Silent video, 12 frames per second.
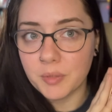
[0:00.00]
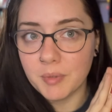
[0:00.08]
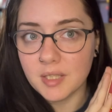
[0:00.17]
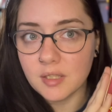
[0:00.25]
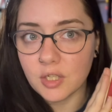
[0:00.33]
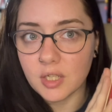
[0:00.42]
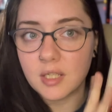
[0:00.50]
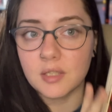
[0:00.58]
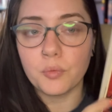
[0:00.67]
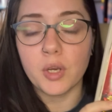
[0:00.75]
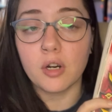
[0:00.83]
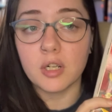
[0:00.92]
series.
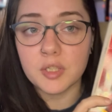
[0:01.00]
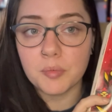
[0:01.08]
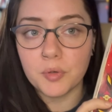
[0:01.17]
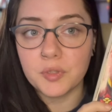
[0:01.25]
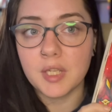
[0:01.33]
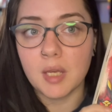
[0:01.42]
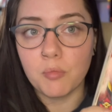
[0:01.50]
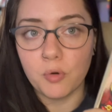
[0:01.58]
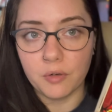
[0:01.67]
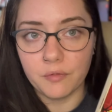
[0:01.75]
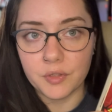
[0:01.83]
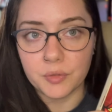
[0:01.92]
We are supposed to get more
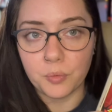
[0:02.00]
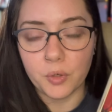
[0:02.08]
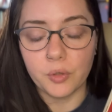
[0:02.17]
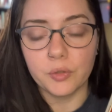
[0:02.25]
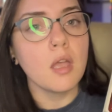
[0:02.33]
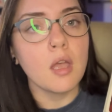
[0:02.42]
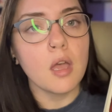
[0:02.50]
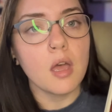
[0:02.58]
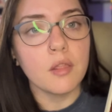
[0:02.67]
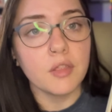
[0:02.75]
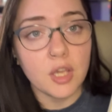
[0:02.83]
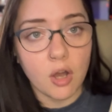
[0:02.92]
of this world.
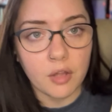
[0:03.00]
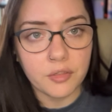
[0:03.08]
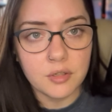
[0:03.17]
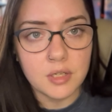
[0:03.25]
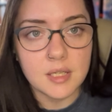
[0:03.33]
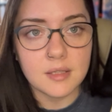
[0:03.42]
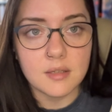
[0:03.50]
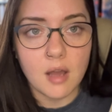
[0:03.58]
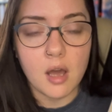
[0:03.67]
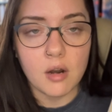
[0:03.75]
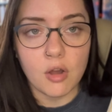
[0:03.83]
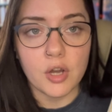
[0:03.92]
The author is
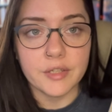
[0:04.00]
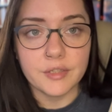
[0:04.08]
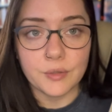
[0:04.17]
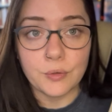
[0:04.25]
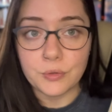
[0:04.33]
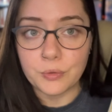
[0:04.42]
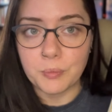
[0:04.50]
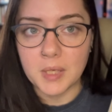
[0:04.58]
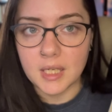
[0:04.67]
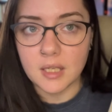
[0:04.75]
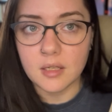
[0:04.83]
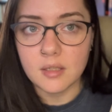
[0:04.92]
not on social
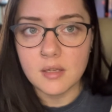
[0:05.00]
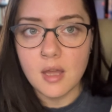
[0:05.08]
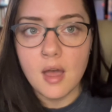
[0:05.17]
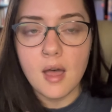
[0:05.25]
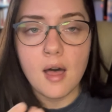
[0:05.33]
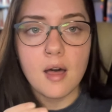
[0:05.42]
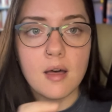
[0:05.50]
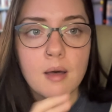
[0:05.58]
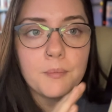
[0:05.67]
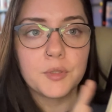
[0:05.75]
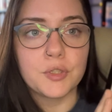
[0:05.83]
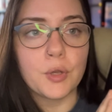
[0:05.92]
media,
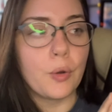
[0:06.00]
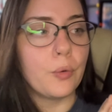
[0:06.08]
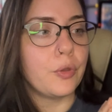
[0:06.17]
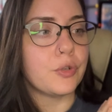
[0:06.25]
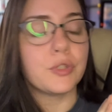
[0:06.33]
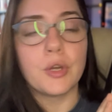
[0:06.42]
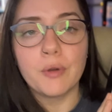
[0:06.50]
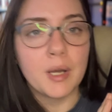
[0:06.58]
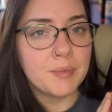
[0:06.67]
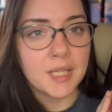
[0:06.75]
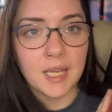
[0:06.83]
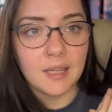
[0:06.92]
so there's no
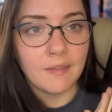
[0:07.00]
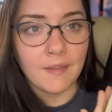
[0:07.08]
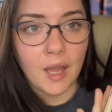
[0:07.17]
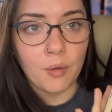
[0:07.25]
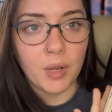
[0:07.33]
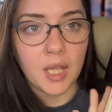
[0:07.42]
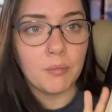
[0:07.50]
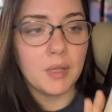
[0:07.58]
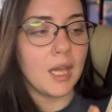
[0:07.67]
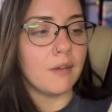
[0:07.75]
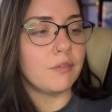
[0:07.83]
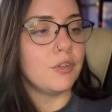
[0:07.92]
update in that way. We
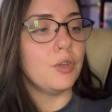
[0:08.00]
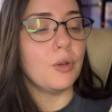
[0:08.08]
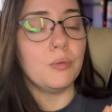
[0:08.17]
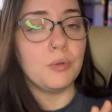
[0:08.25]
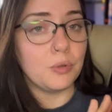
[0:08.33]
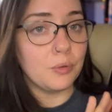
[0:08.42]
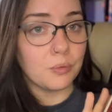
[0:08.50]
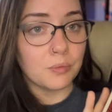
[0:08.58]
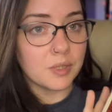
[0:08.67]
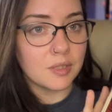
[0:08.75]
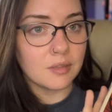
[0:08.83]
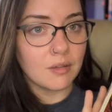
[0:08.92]
have no
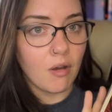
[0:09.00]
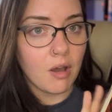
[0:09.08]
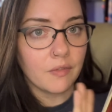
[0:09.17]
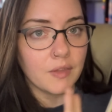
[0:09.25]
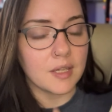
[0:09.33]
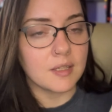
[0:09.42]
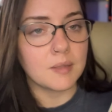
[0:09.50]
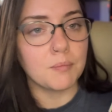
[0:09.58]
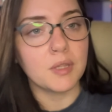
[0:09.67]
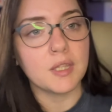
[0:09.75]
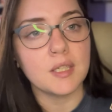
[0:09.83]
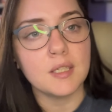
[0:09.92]
news on this,
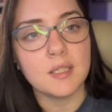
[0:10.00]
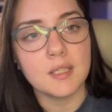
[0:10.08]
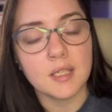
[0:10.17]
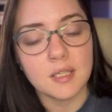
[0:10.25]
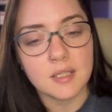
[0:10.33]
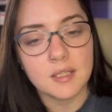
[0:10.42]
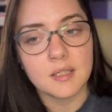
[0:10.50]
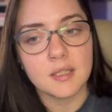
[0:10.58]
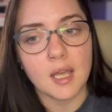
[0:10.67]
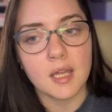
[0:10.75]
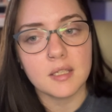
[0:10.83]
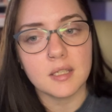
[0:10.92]
but this is
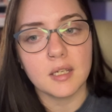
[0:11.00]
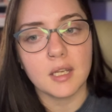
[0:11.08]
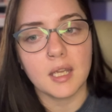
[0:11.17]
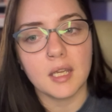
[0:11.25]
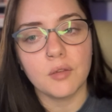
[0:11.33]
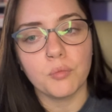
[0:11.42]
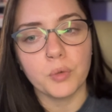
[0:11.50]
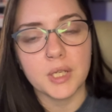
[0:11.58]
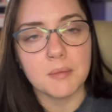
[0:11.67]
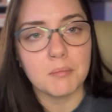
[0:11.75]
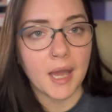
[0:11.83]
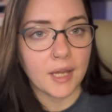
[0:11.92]
set in a
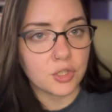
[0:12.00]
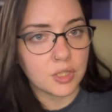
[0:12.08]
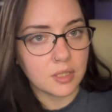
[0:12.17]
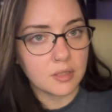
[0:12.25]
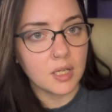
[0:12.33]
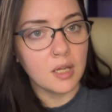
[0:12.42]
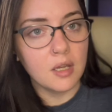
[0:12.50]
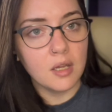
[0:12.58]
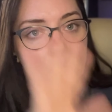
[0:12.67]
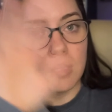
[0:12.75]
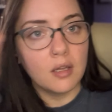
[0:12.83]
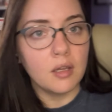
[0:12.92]
reimagined
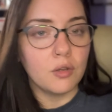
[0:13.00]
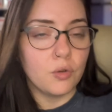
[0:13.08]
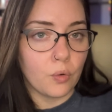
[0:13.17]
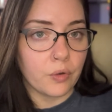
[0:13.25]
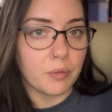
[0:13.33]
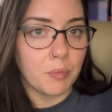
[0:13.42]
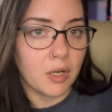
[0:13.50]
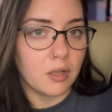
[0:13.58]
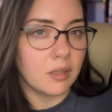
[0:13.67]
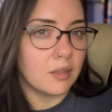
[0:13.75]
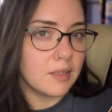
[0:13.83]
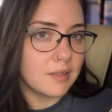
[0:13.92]
North
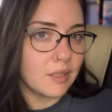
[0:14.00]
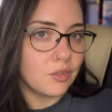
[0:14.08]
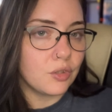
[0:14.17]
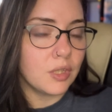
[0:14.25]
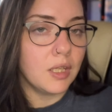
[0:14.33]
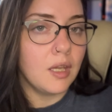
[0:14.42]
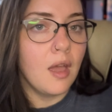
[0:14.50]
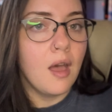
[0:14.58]
America, essentially,